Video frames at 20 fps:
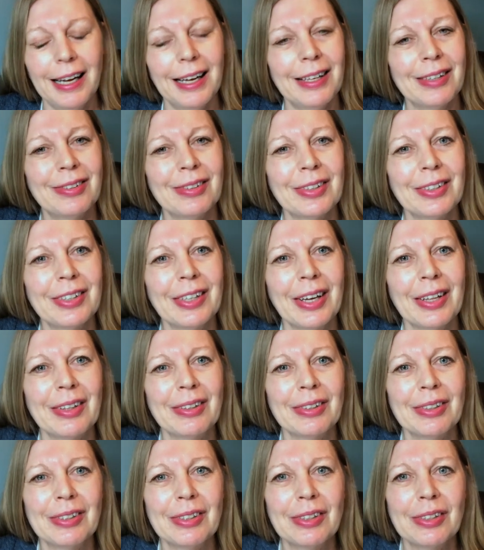So yeah,
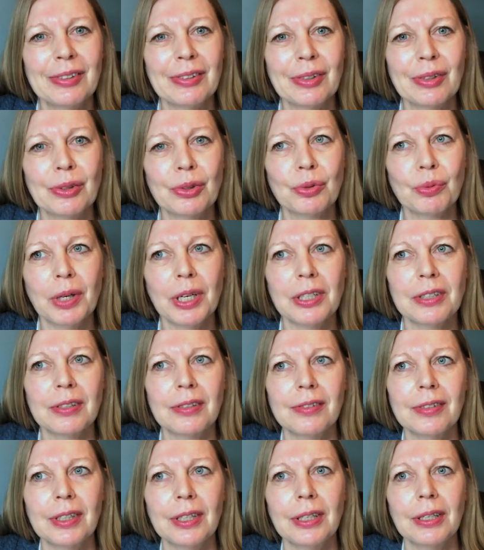it's a good way to
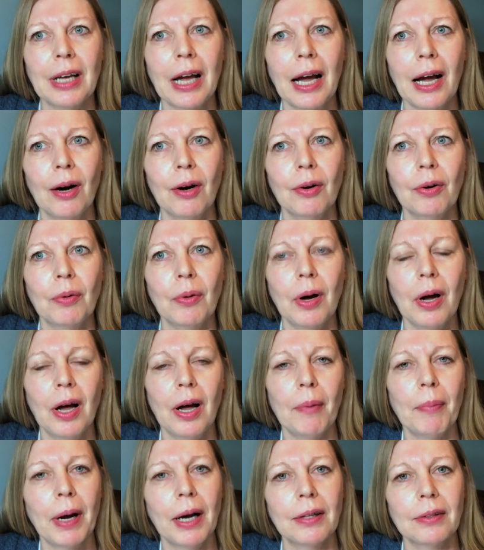see how
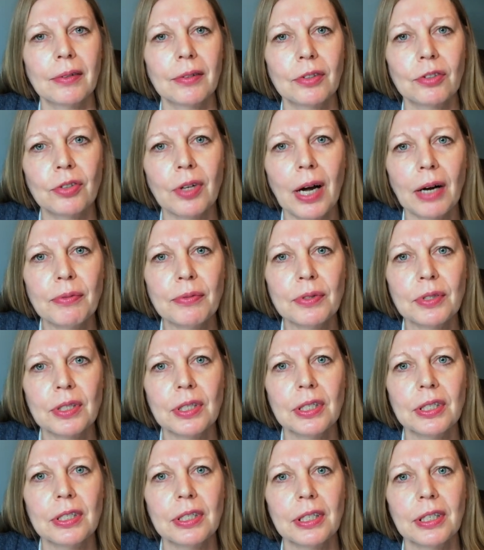patterns are
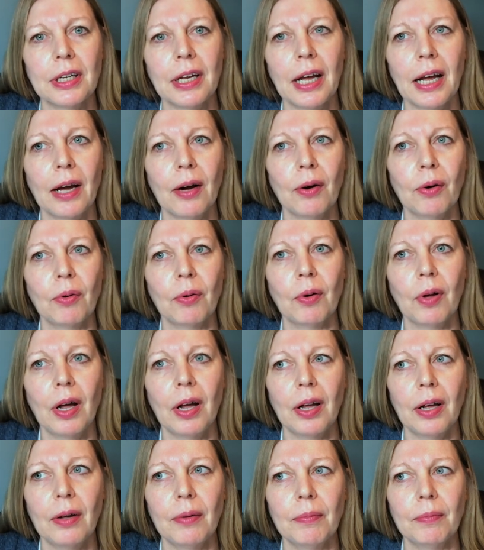drafted and
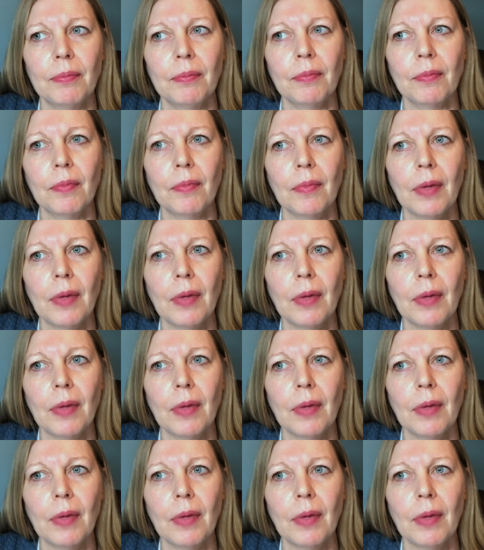how